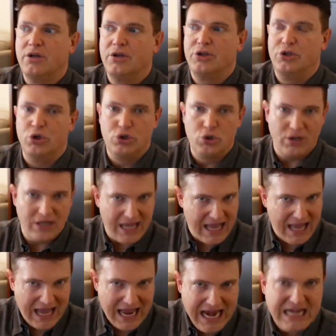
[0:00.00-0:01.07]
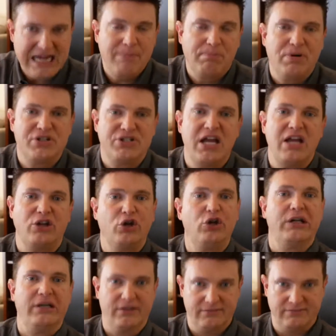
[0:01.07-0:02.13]
You do it 80%
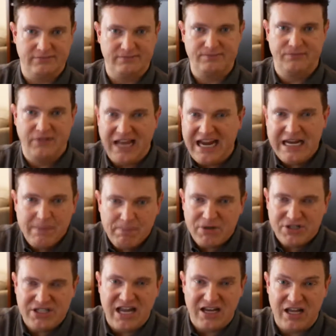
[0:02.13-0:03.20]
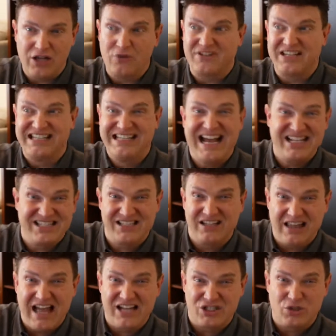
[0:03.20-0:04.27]
good, 80%, and you have to guess the
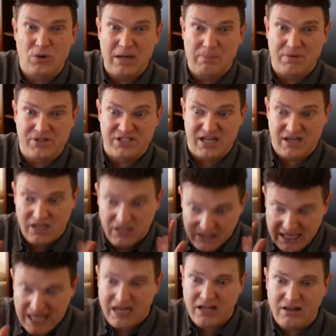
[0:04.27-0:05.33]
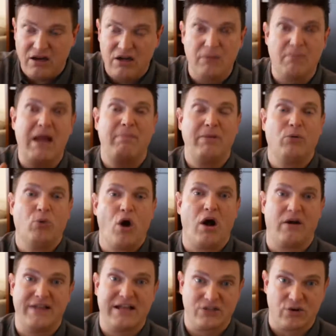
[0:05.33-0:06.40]
last 20%. And you get in there and you might be
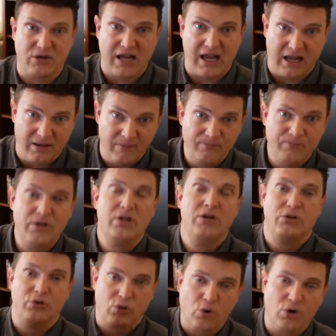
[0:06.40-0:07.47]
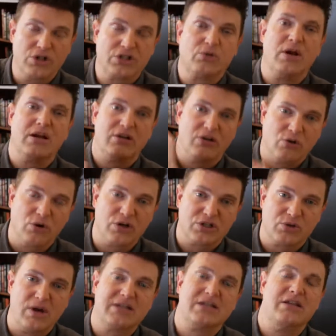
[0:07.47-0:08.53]
wrong, and that's okay. You course correct,
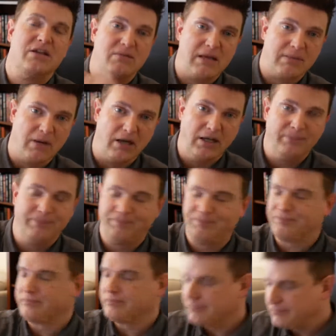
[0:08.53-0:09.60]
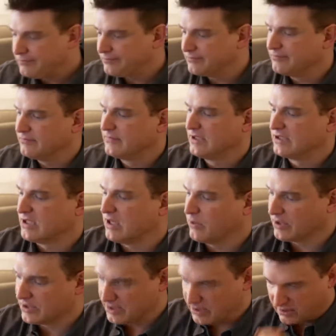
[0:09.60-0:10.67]
and then you make money. That's how it
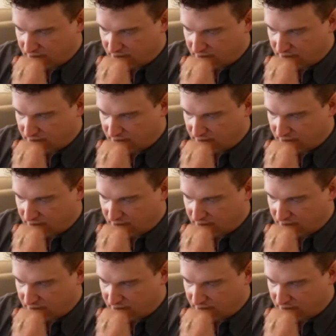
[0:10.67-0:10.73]
works.